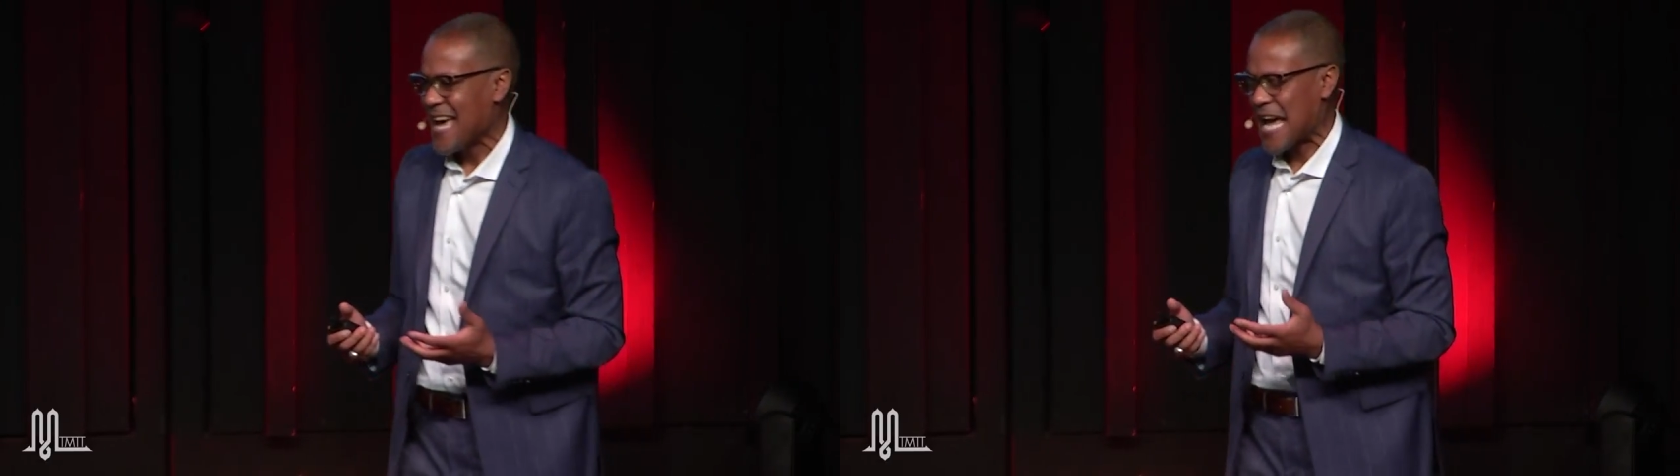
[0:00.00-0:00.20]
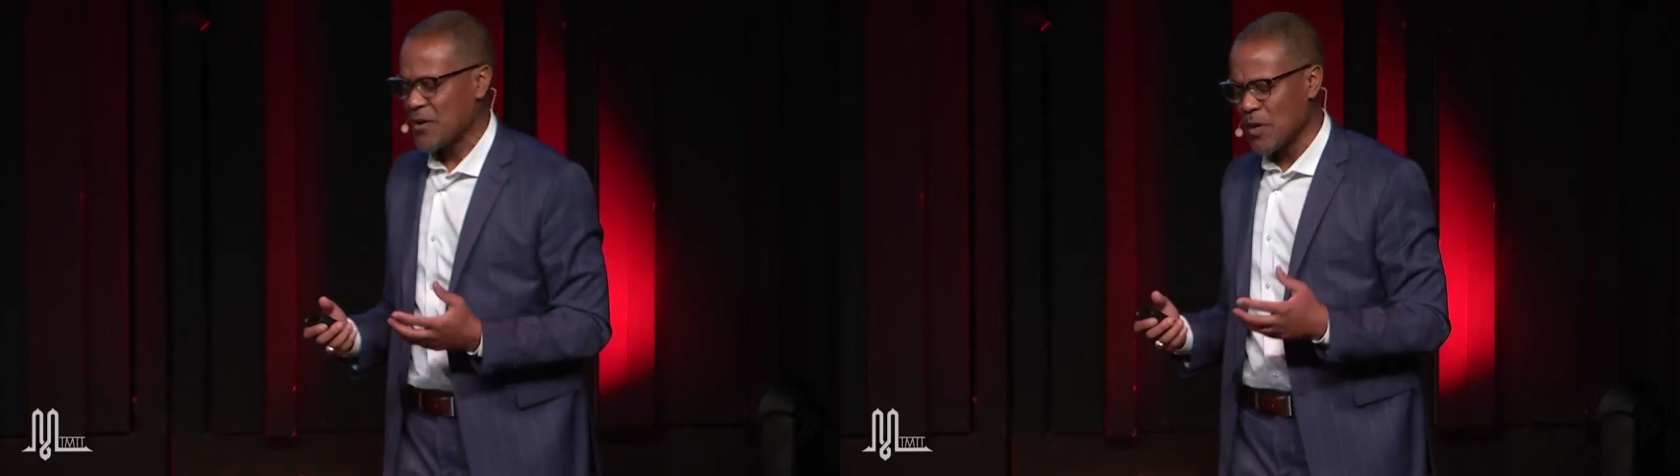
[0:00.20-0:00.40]

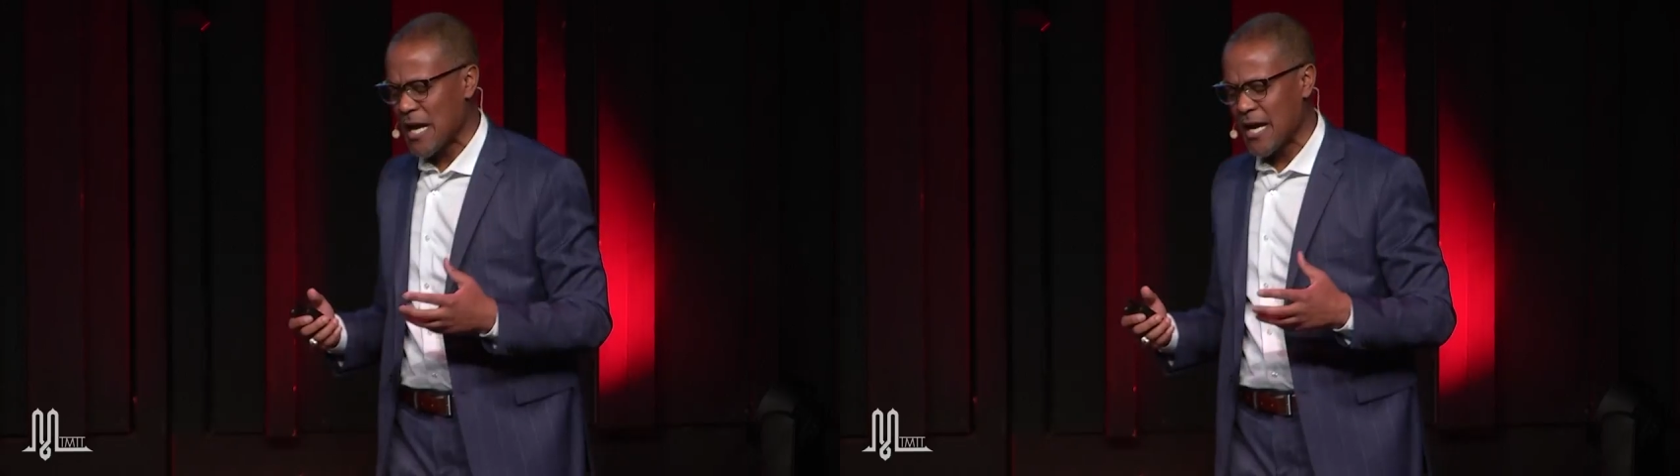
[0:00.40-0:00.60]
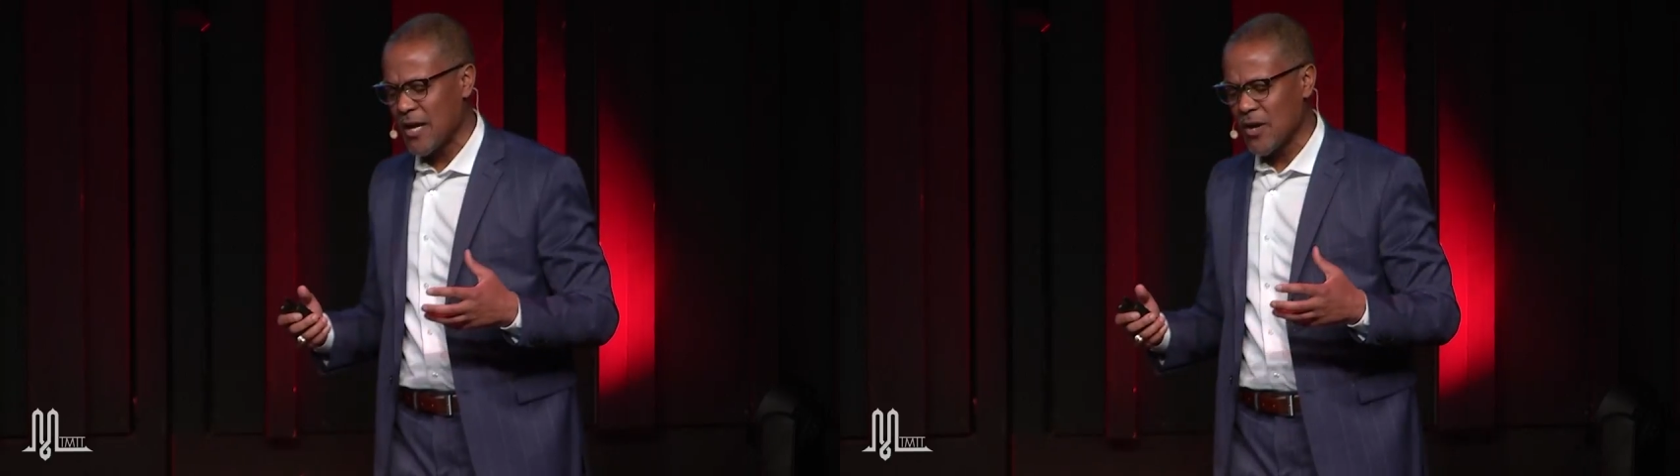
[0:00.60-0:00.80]
And when
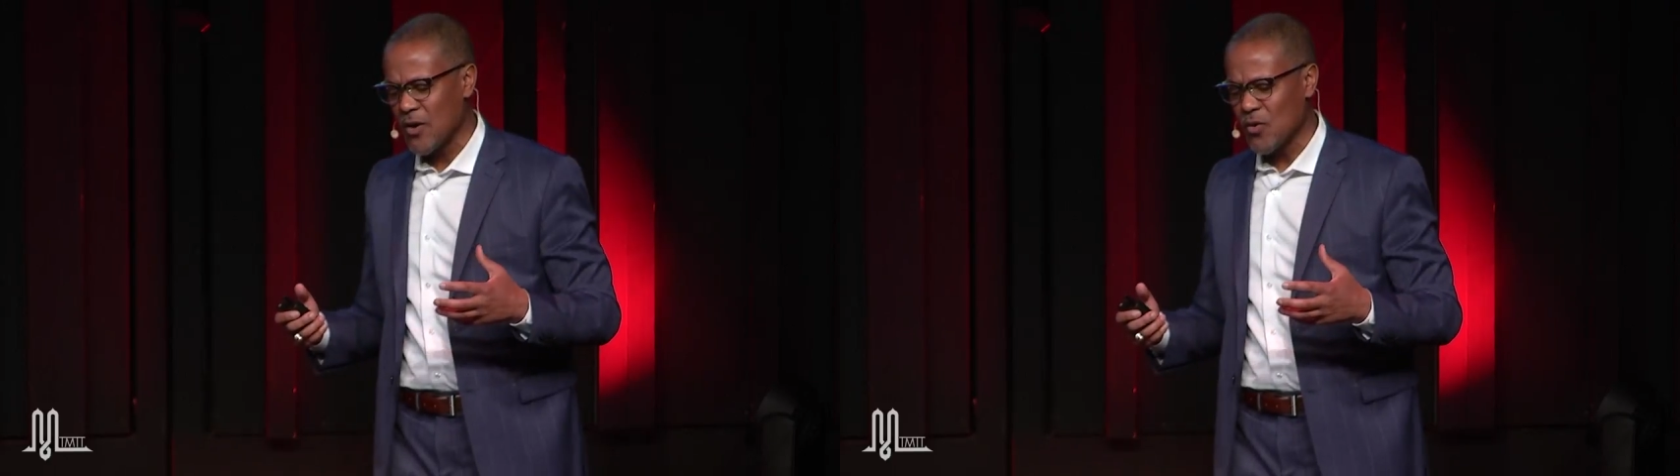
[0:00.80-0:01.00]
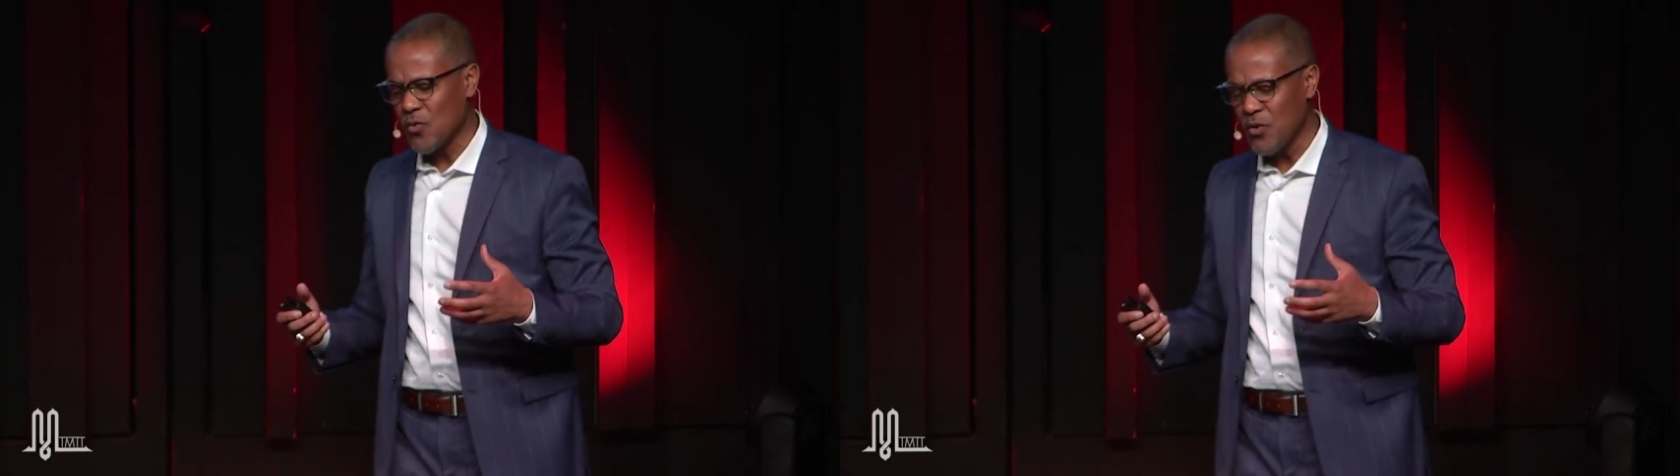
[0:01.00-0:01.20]
I
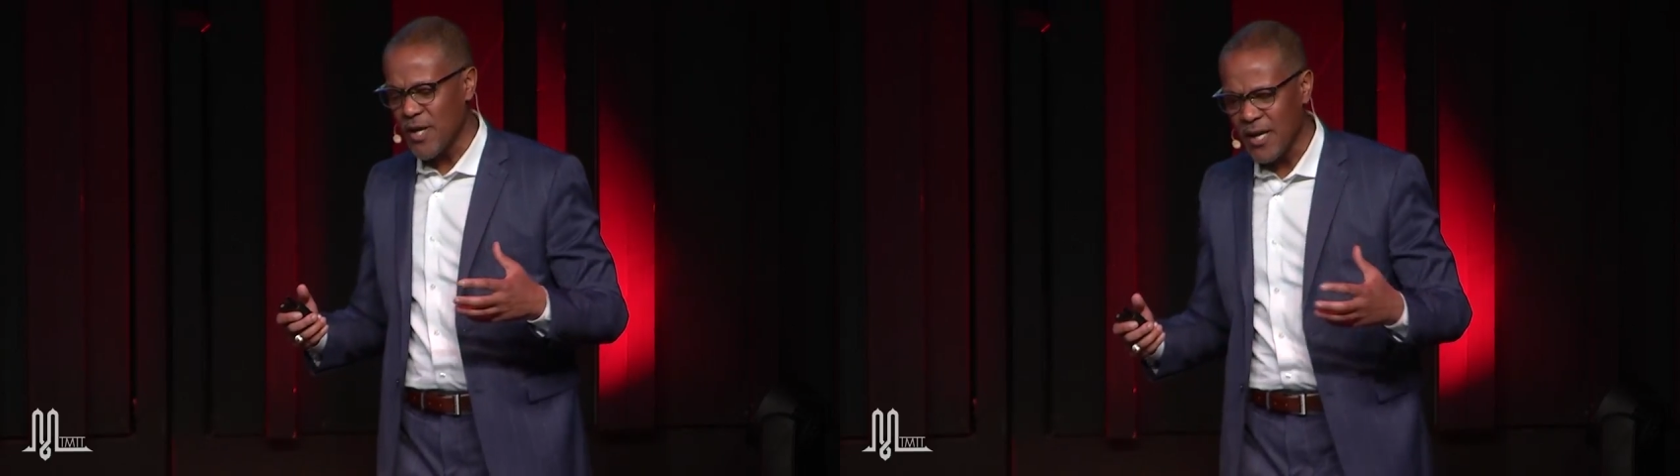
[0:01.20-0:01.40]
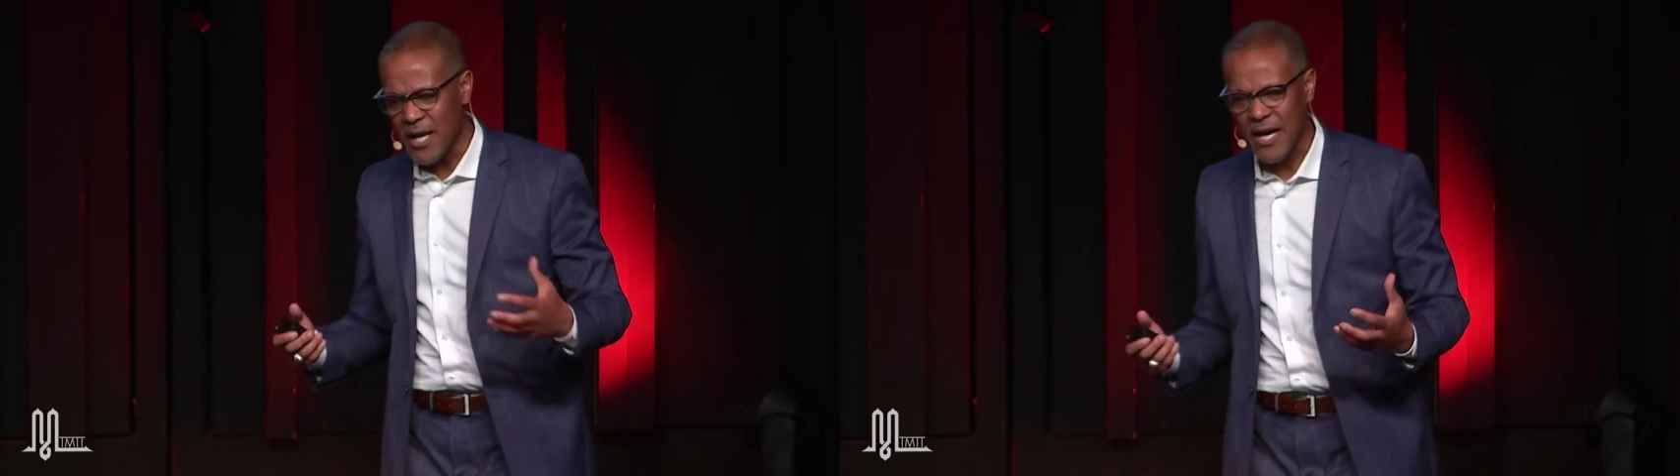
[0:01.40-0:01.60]

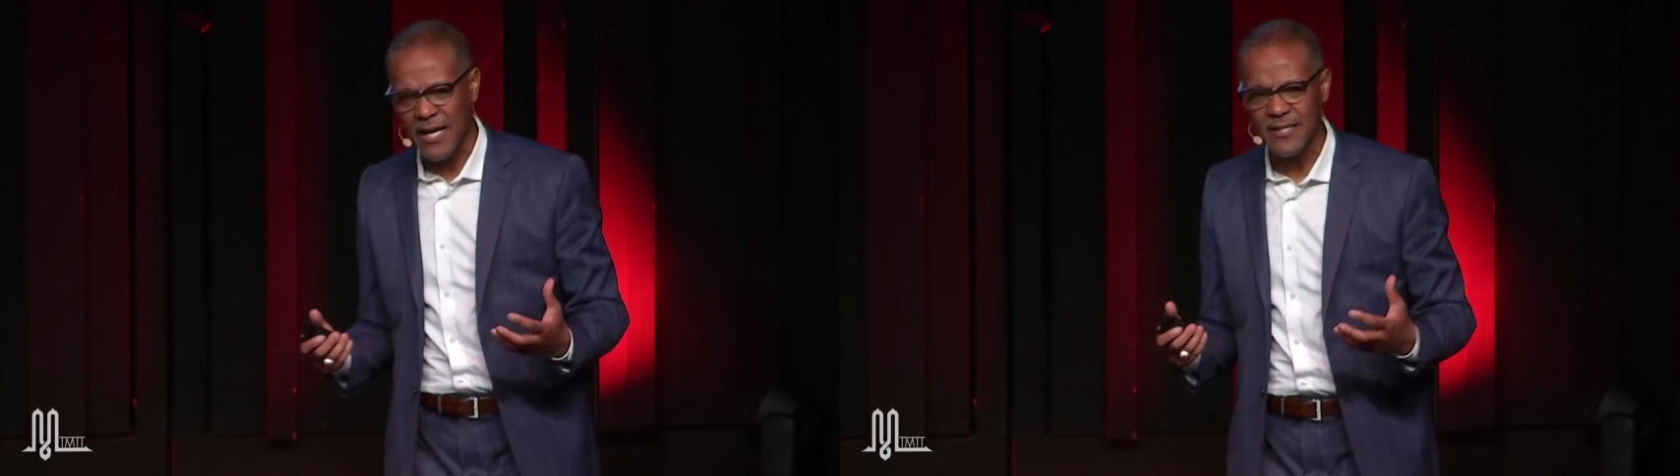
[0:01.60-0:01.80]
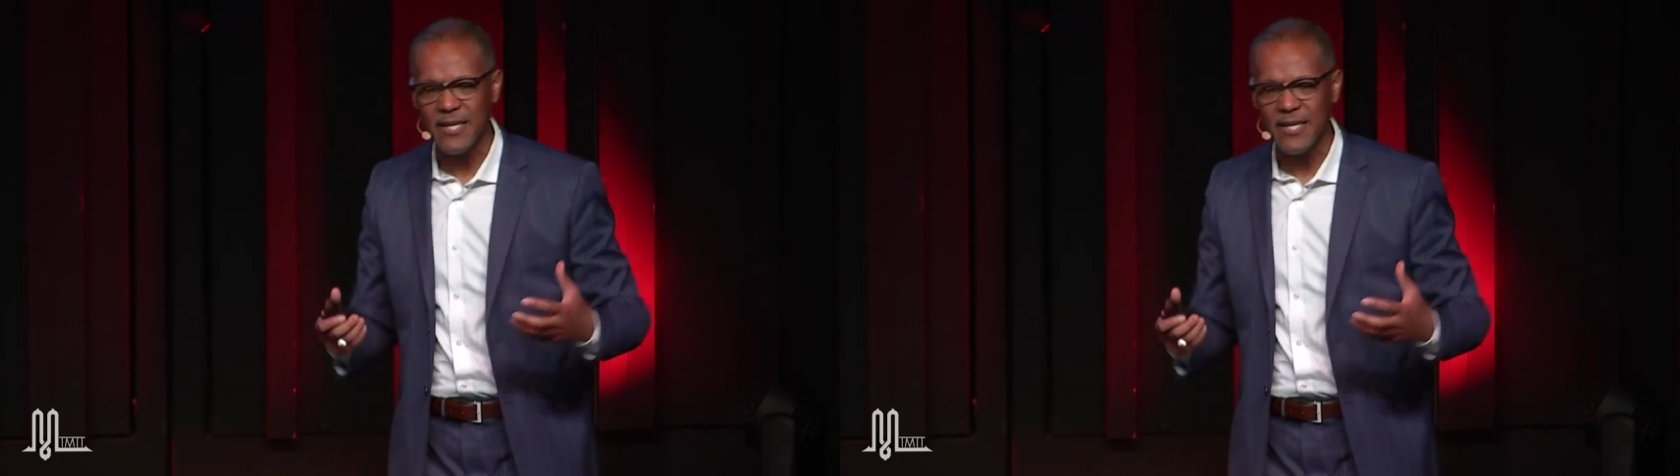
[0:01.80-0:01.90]
realize